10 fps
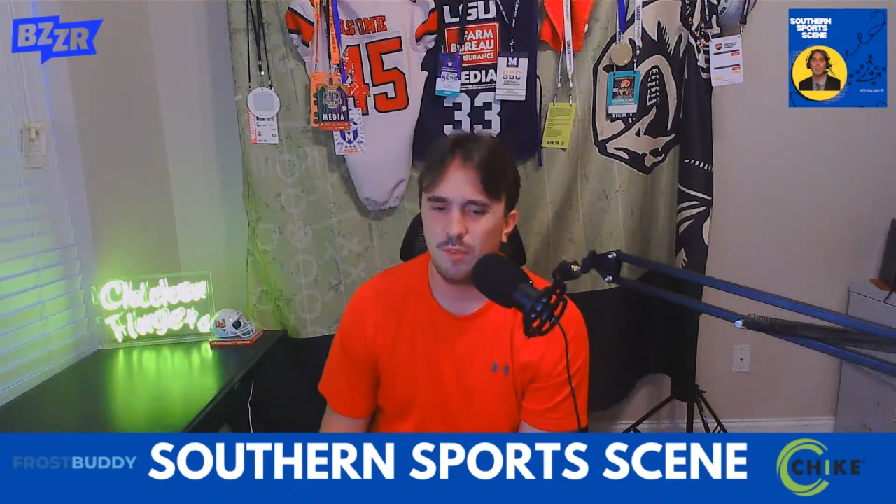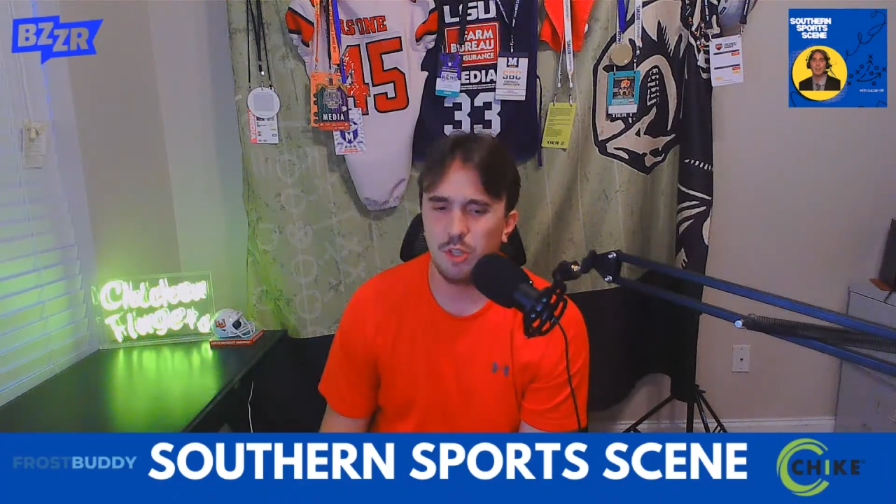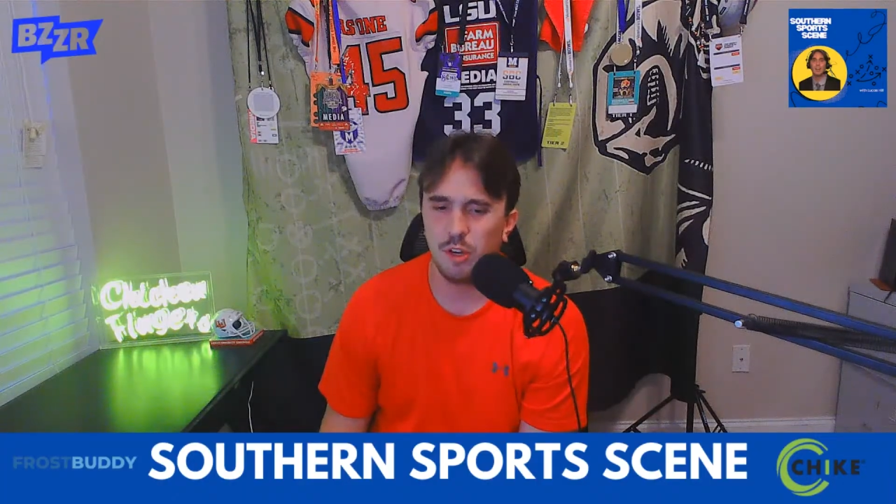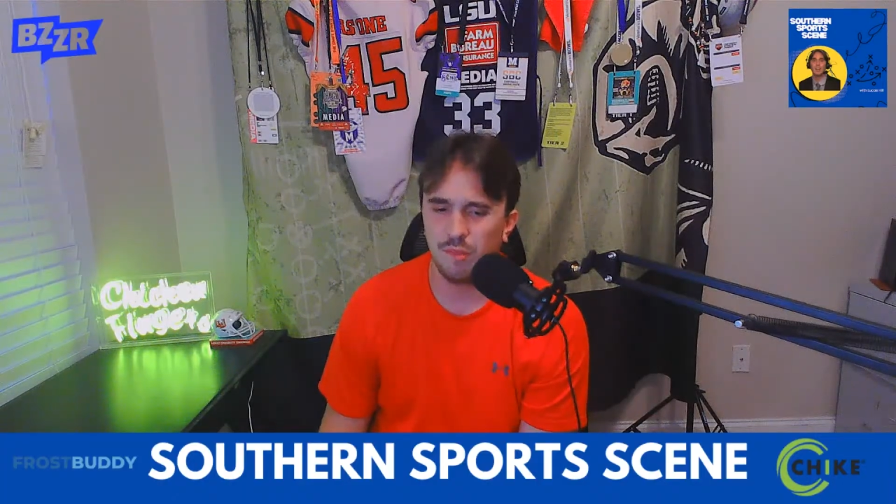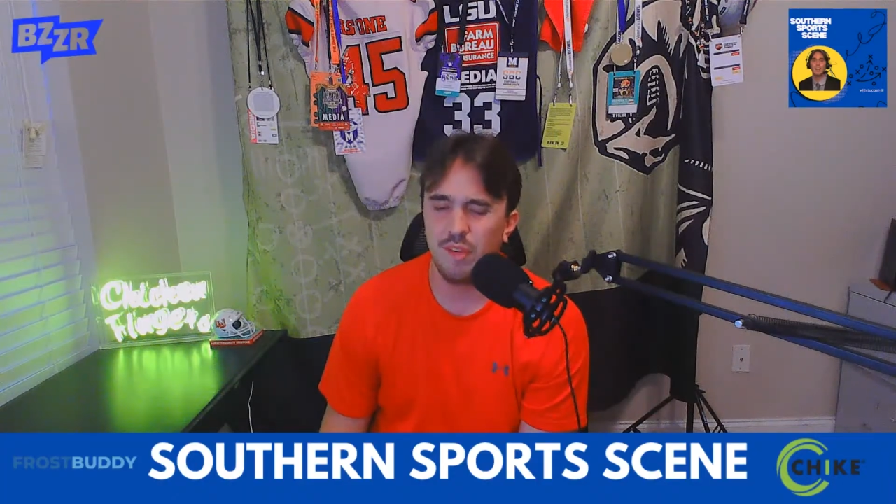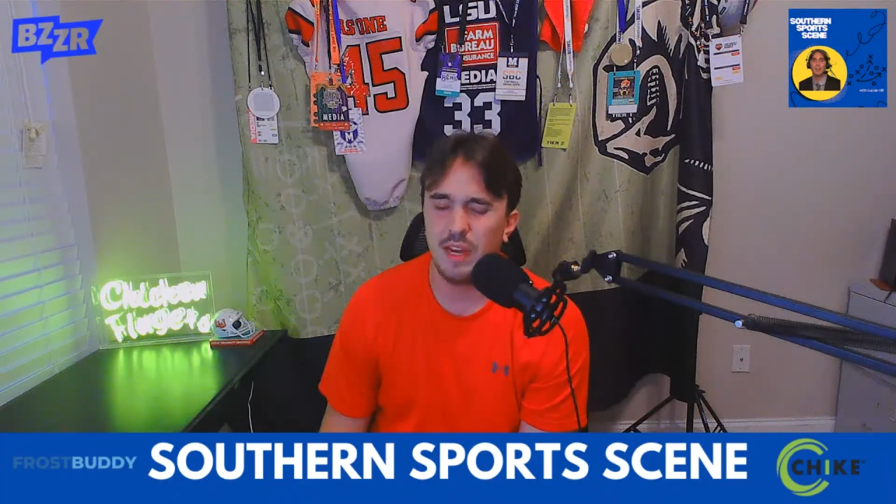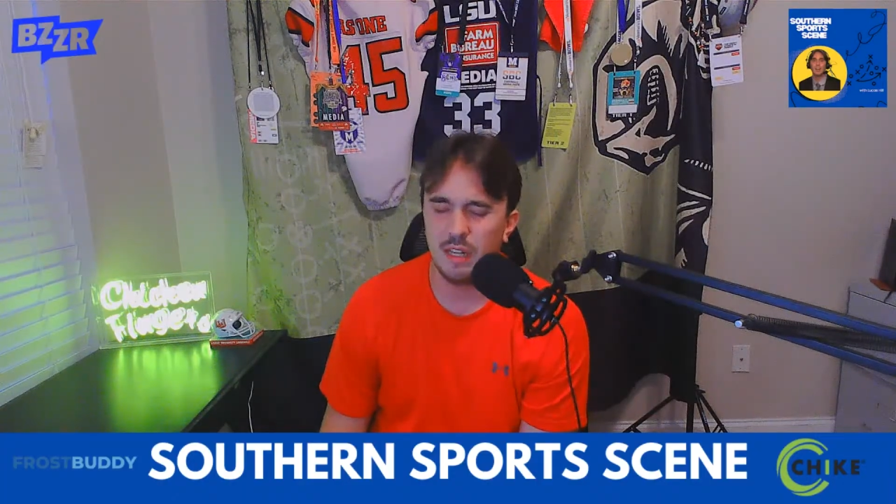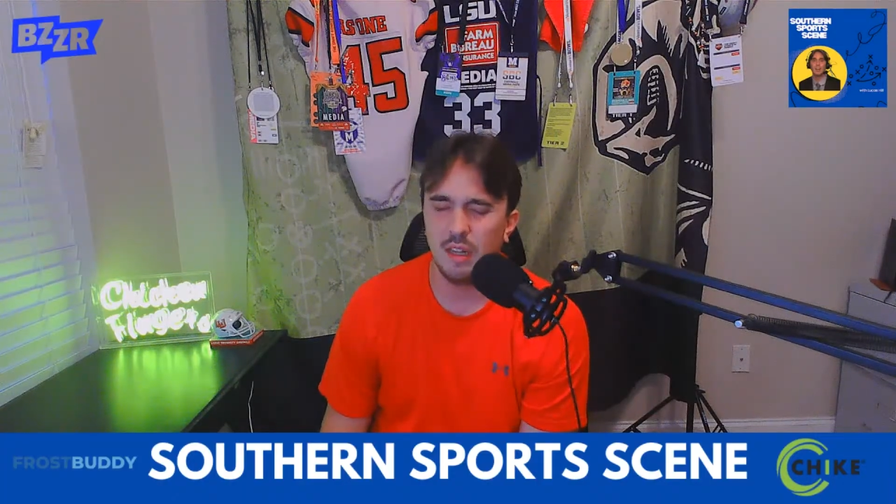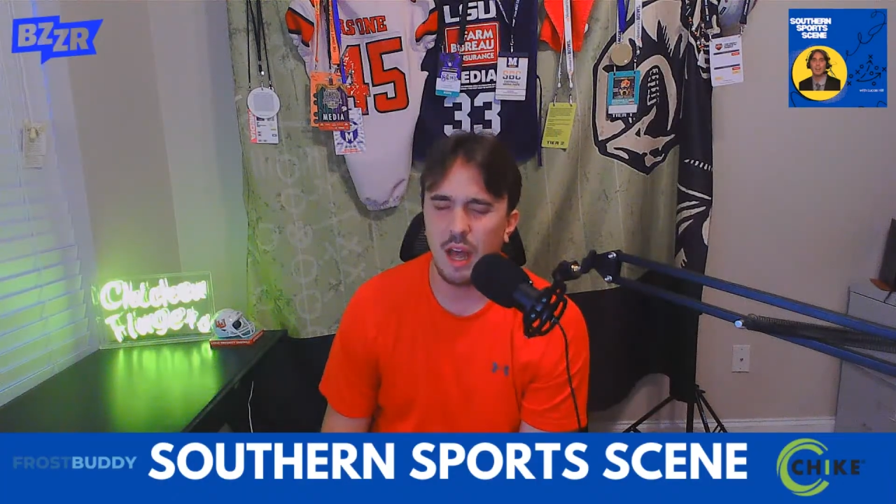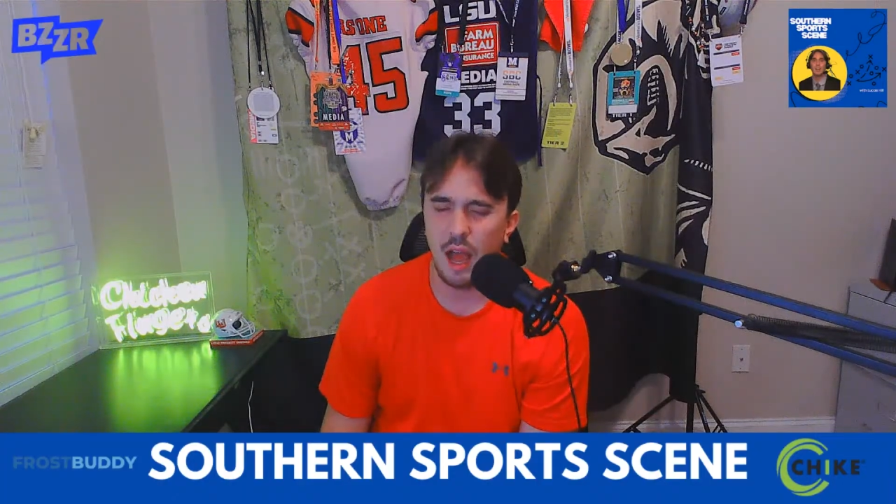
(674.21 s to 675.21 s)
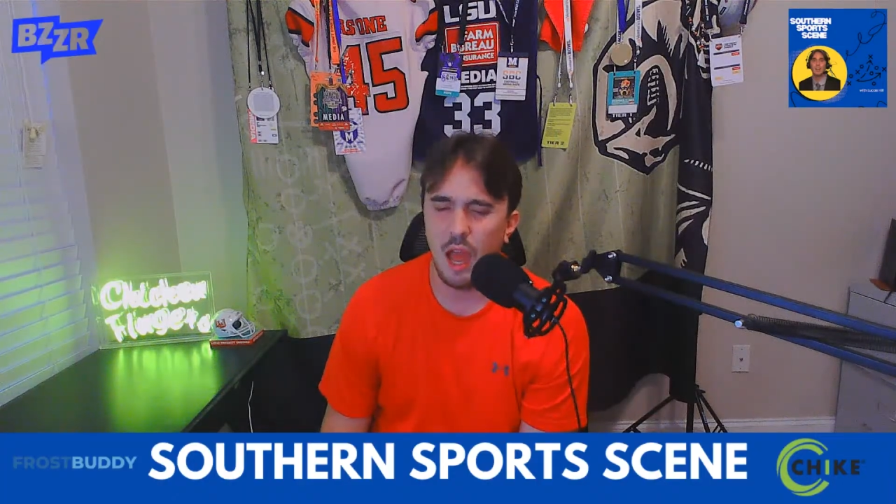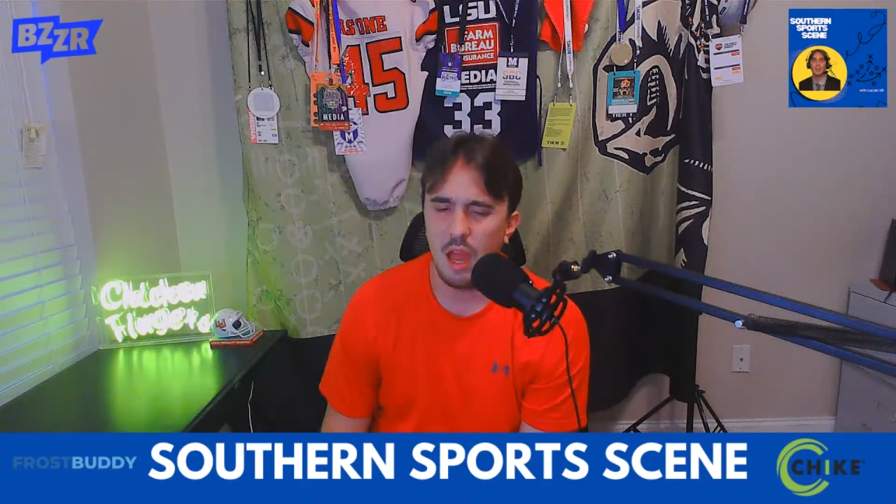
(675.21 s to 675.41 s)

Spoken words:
their feet a lot.